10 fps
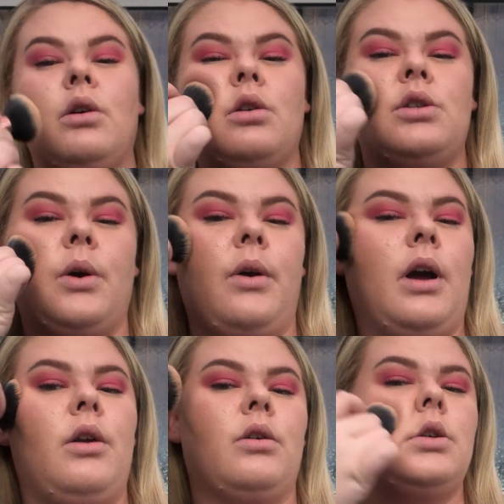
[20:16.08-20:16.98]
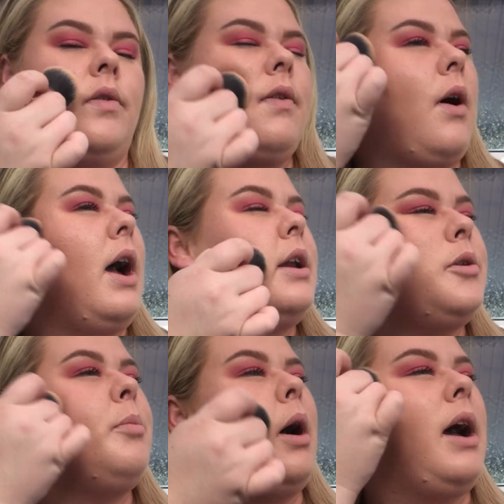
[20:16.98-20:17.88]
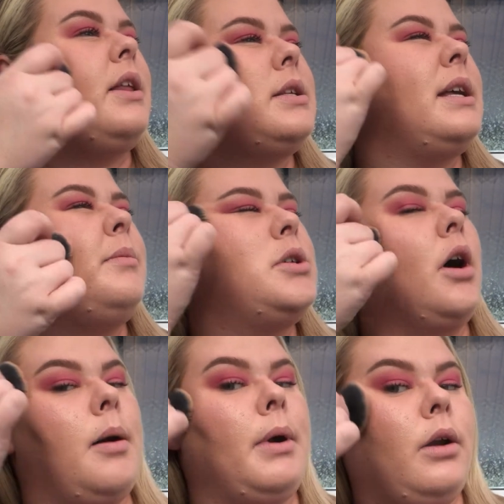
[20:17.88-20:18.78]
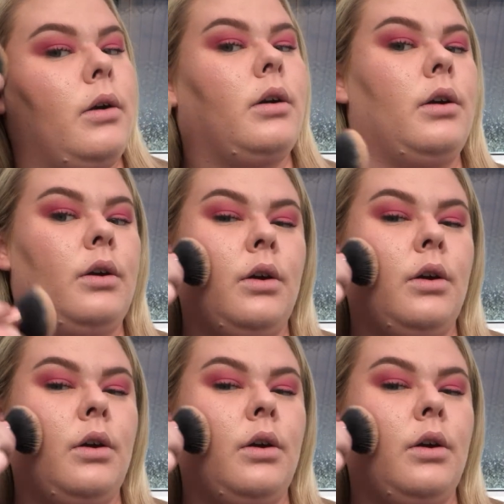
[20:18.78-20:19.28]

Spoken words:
So I look defined, but at the same time I look